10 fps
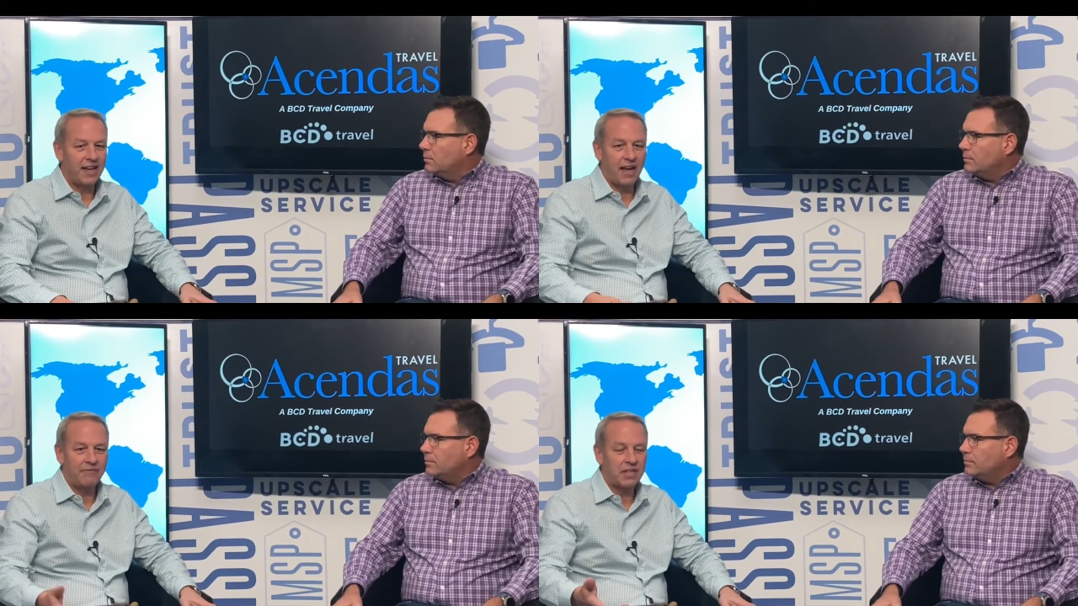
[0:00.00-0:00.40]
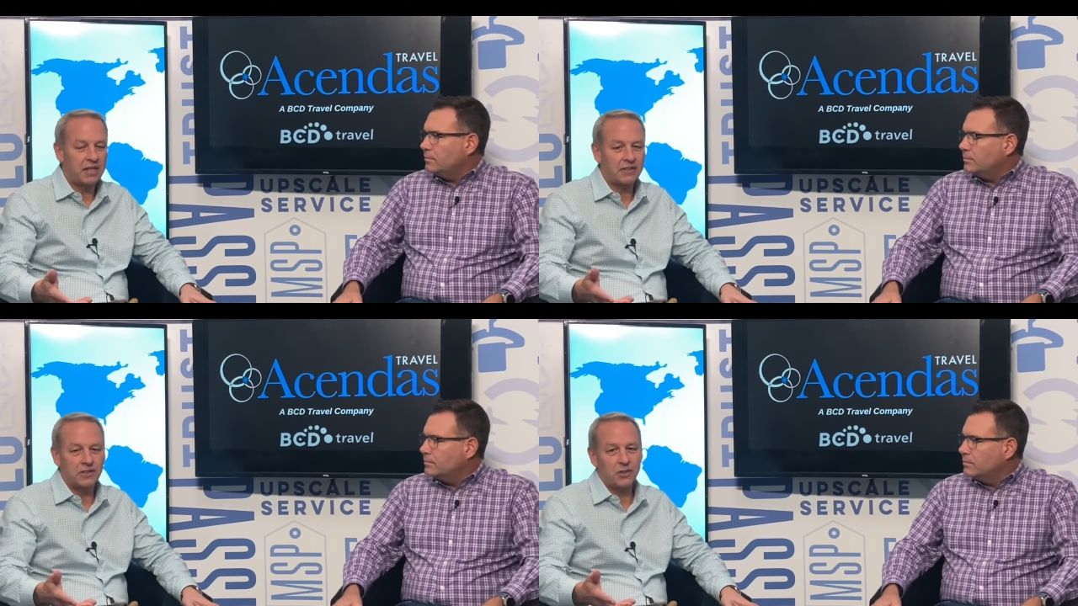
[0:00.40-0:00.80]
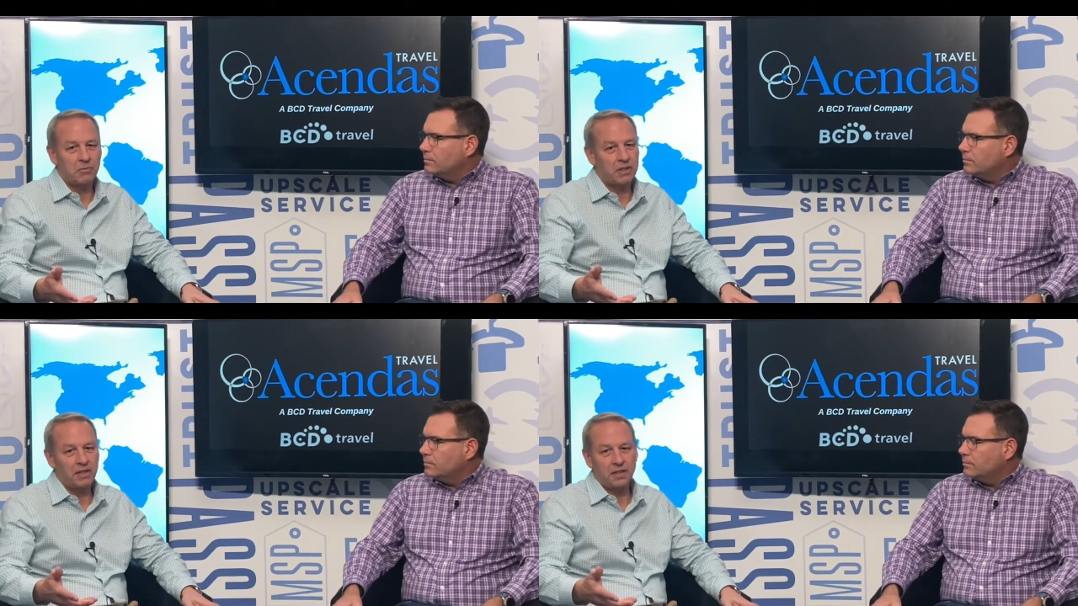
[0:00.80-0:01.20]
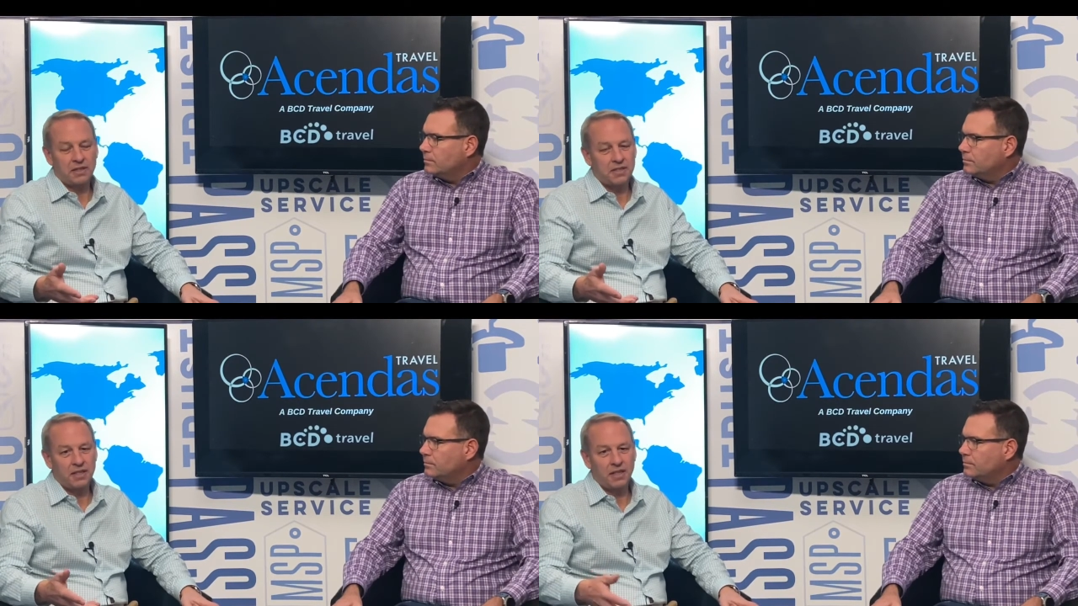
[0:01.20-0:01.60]
Speaker 1: I've talked to so many
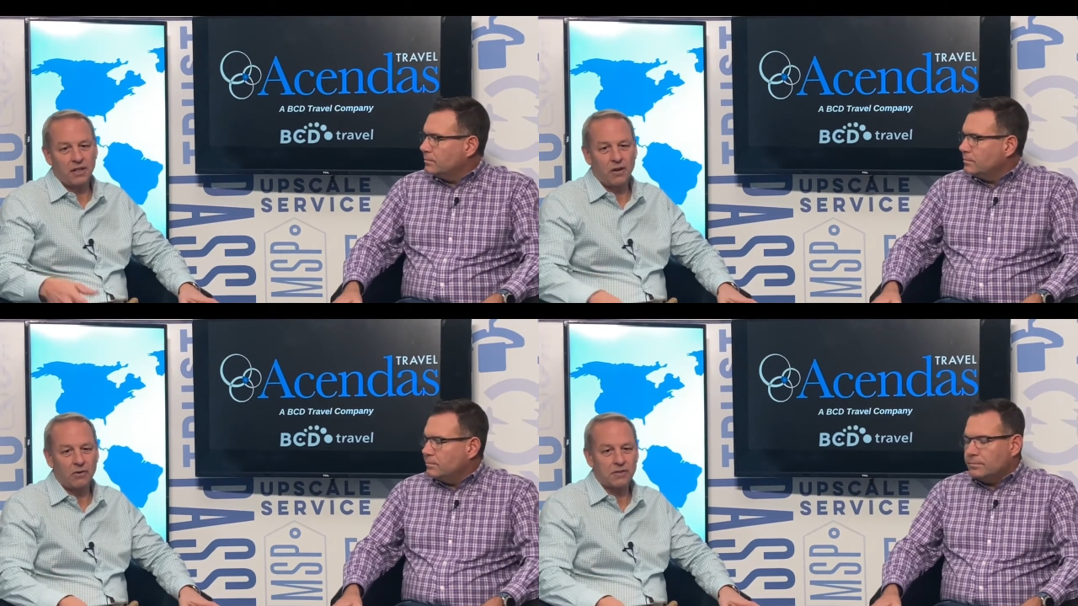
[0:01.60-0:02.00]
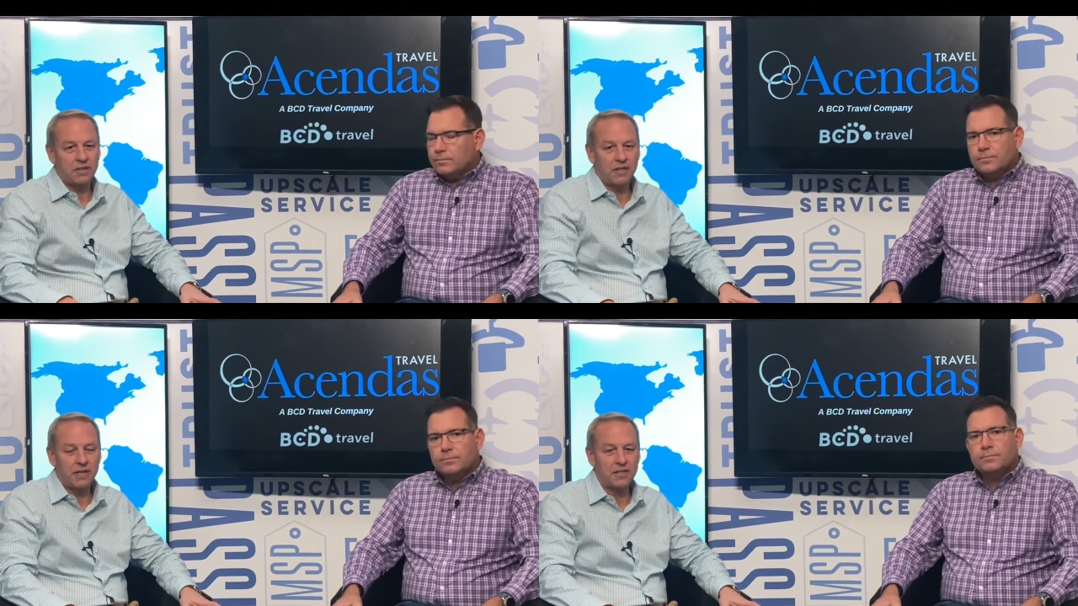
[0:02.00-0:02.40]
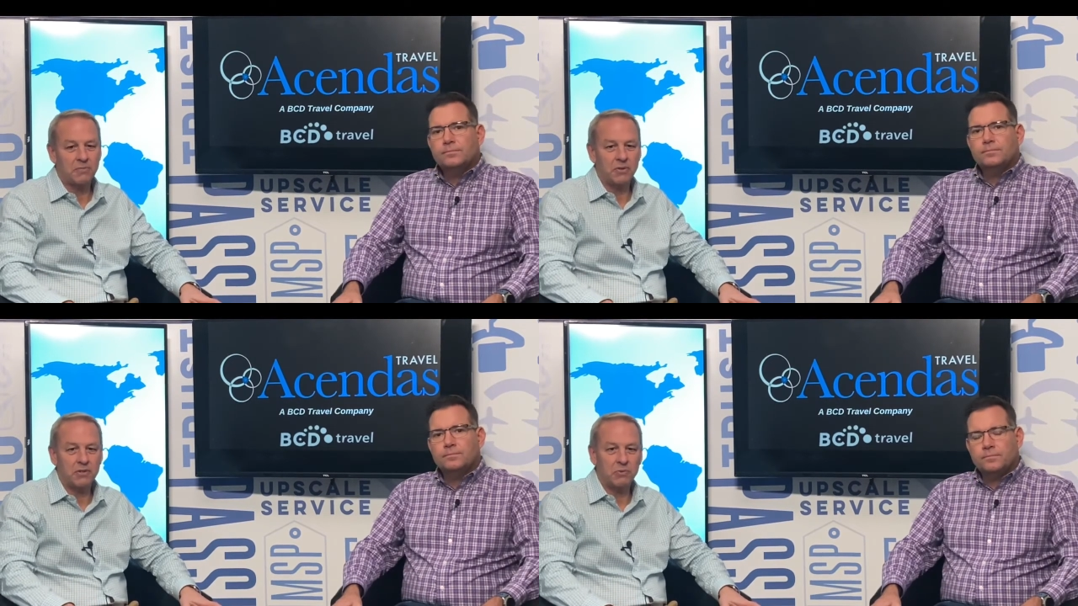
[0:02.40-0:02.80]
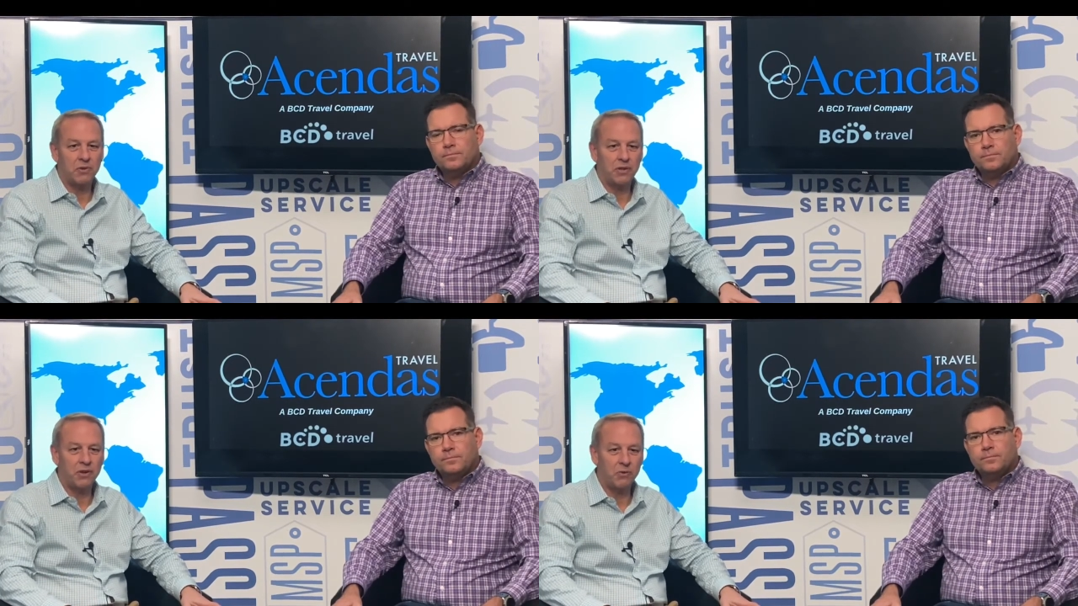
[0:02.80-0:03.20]
CEOs and customers
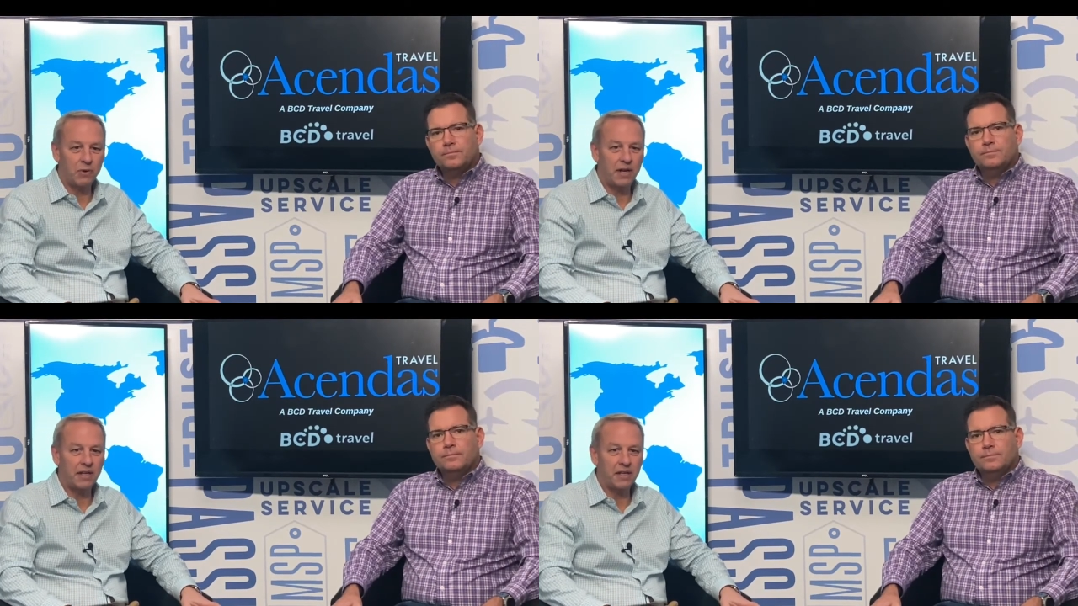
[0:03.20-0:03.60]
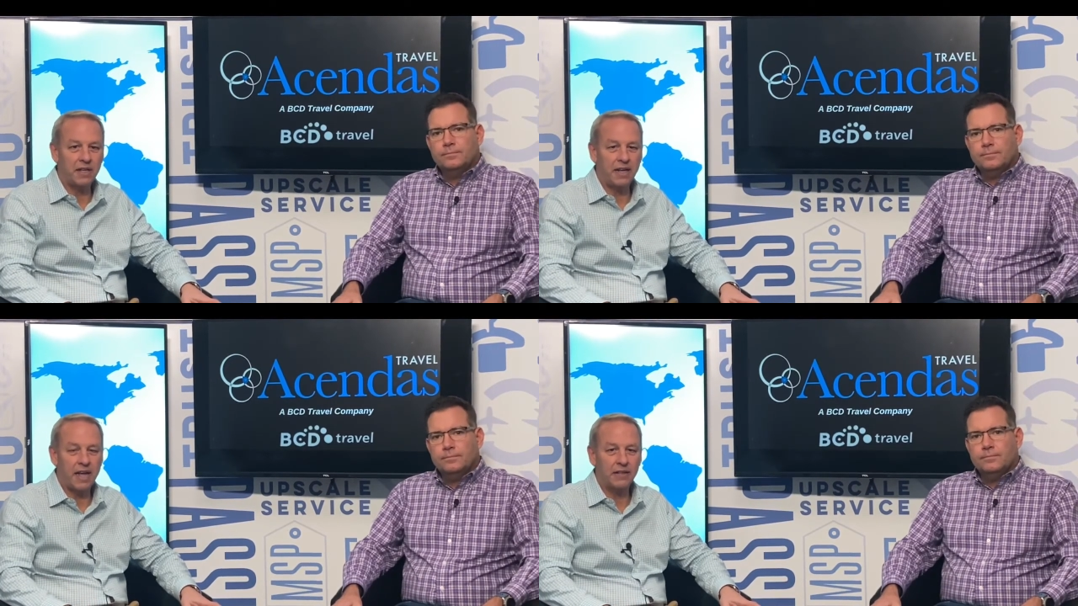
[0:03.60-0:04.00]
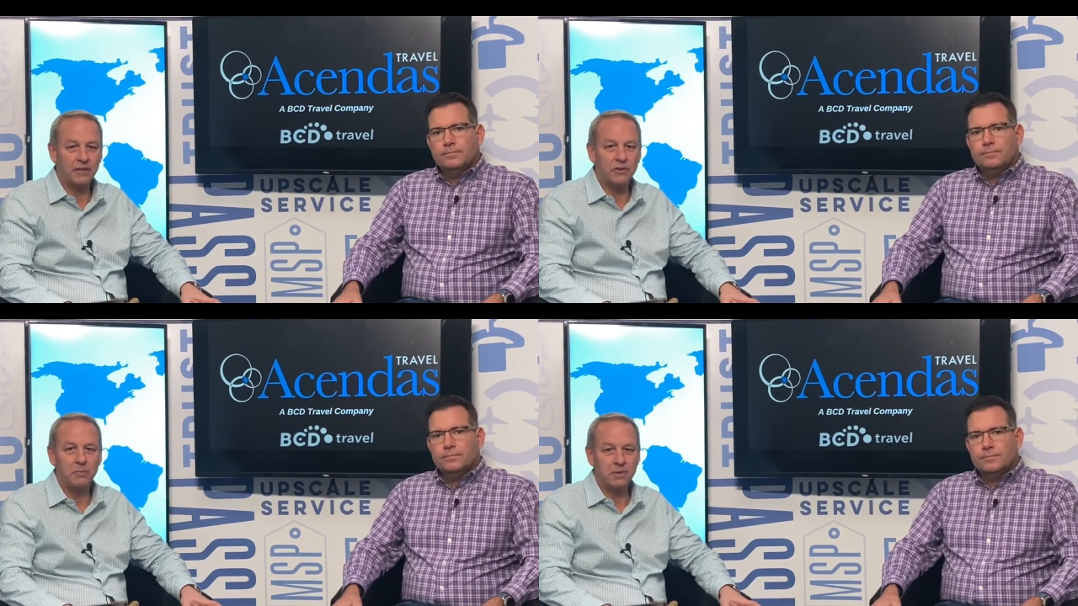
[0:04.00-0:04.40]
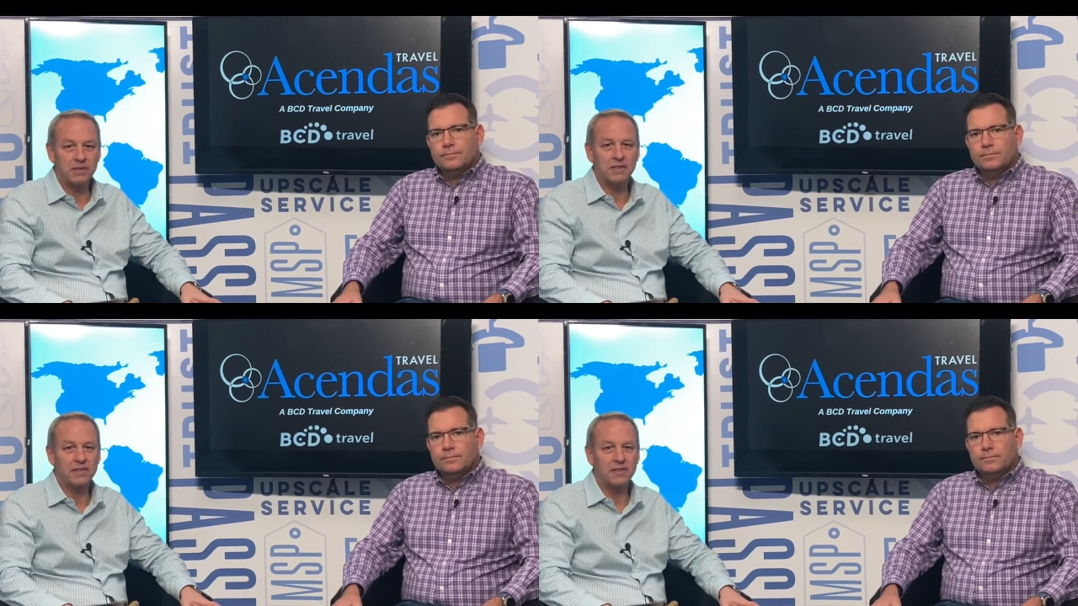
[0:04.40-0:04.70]
where they're ready to get out and do business